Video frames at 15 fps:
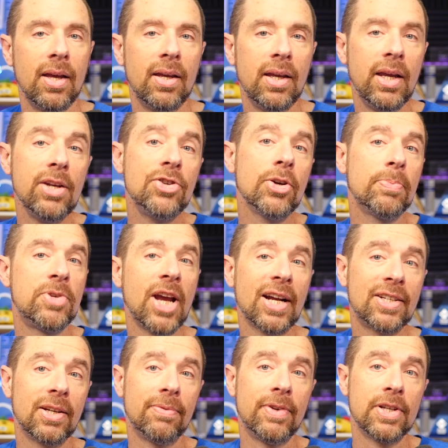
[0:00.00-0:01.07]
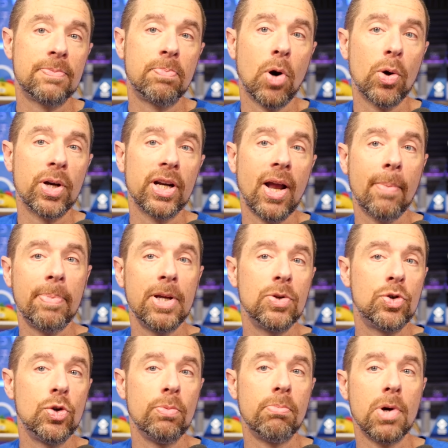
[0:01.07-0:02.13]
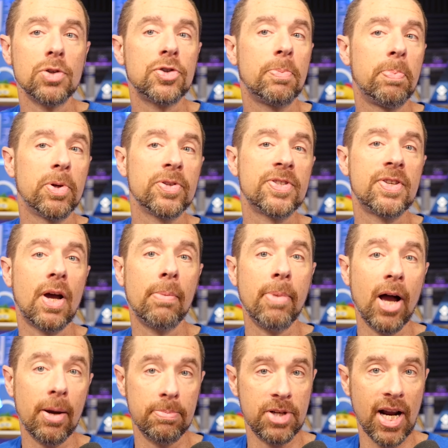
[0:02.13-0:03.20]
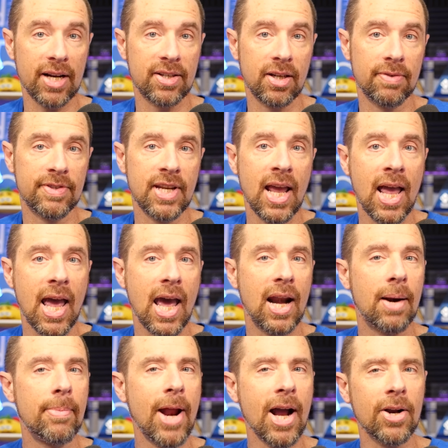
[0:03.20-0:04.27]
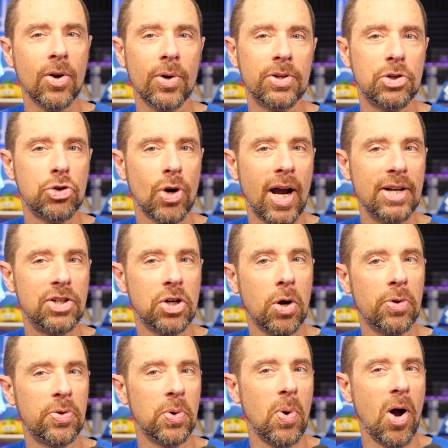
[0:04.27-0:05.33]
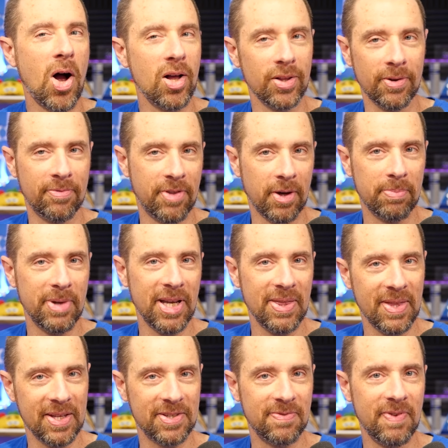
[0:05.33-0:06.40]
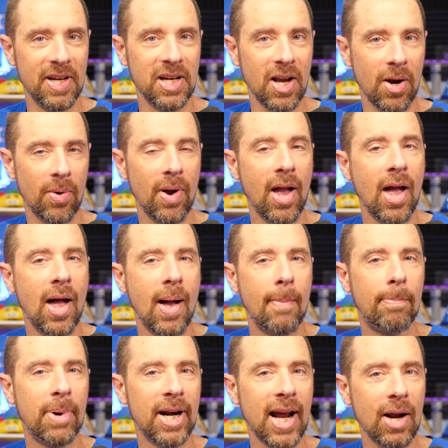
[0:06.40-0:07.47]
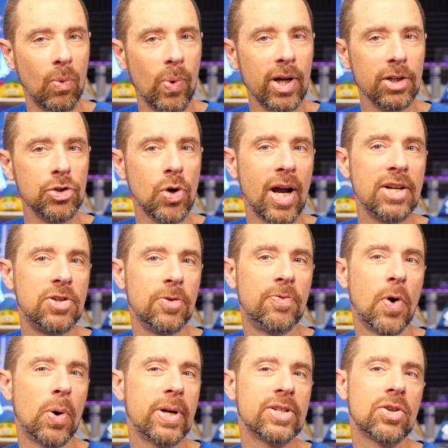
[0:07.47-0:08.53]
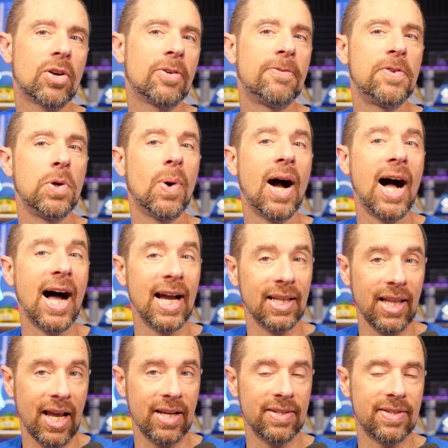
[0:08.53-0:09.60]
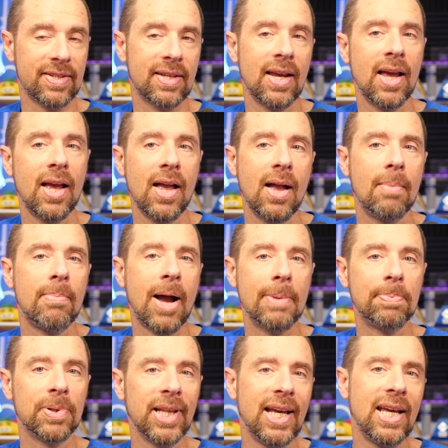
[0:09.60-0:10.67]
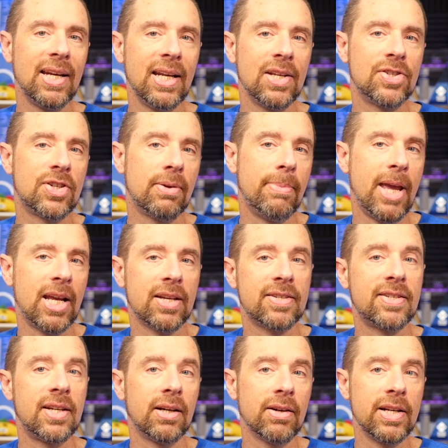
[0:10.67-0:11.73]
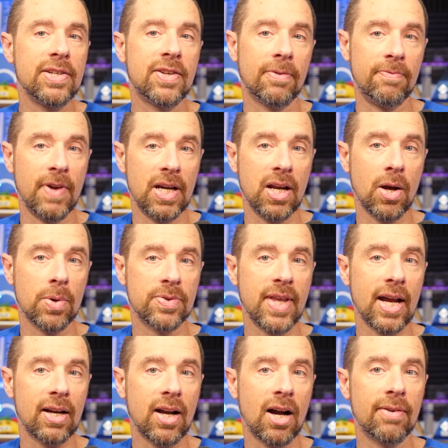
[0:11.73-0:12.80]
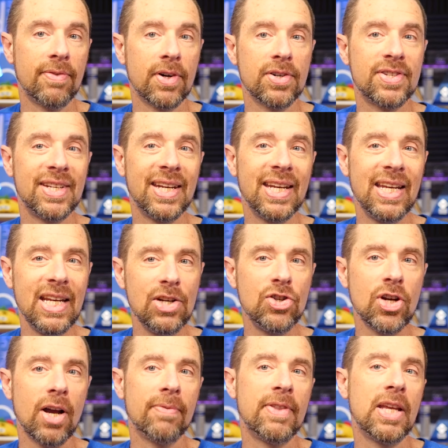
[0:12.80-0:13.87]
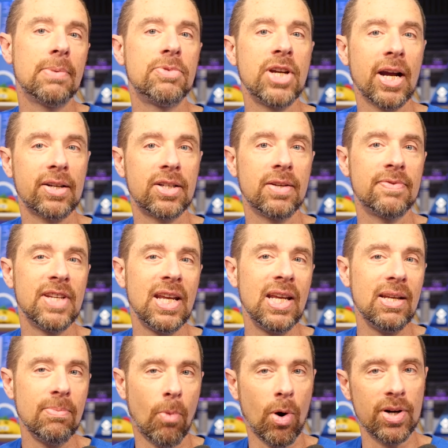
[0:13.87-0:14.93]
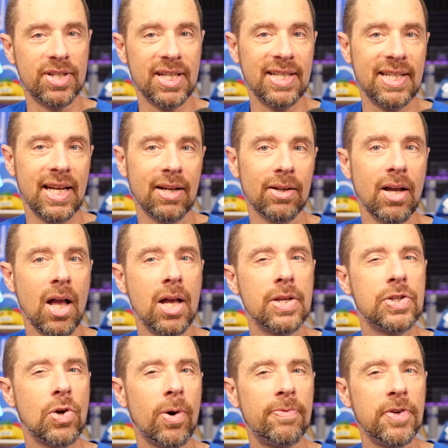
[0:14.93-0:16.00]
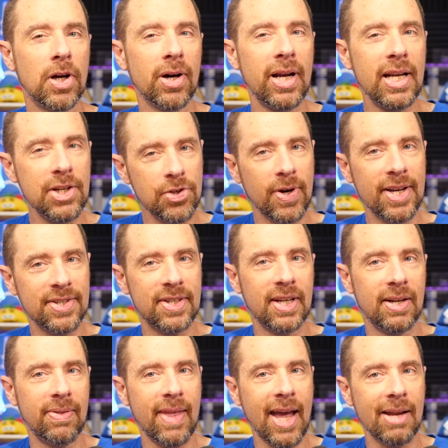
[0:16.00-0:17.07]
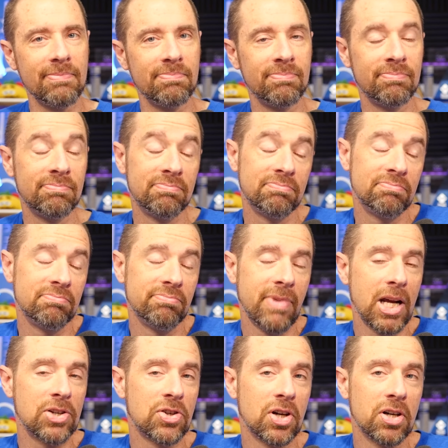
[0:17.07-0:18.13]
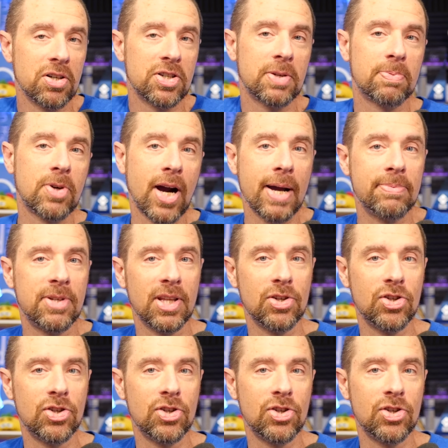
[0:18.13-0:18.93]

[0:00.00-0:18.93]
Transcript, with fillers: Each objective is broken up into multiple sub-objectives, and I'm not going to try to go through all of them in this video, but I will try to focus on a few highlights. My plan is to make a series of videos that covers each of the objectives in more detail, so if you're interested in that, make sure you're subscribed to the